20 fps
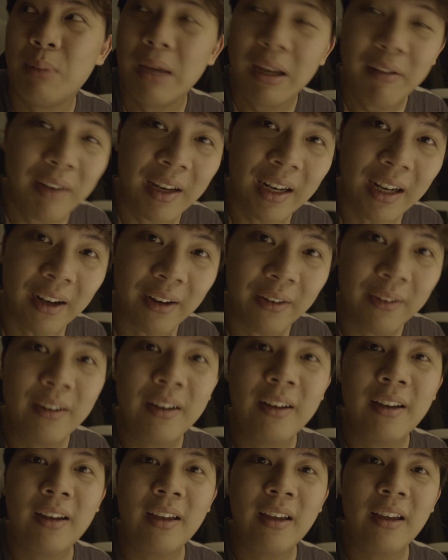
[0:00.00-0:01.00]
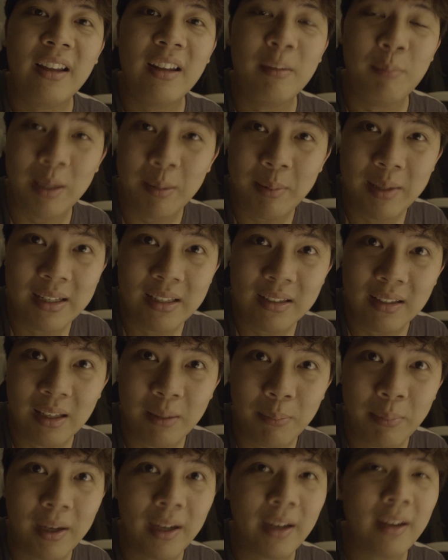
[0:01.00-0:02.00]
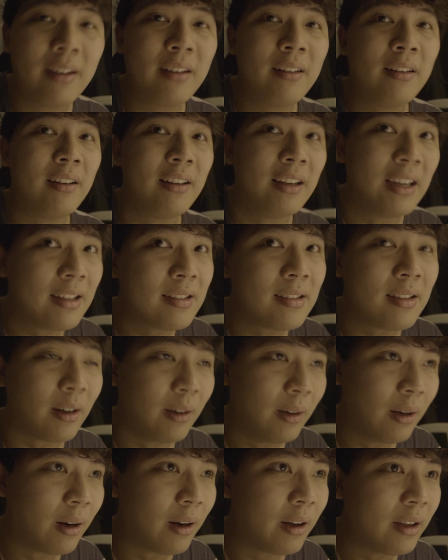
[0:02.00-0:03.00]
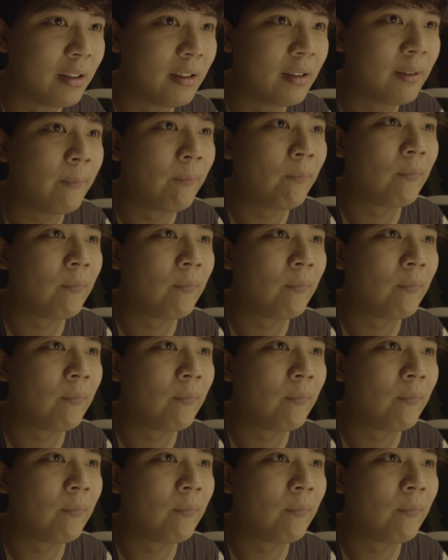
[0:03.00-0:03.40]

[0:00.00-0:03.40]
bathing now, baby is sleeping, the guests are gone.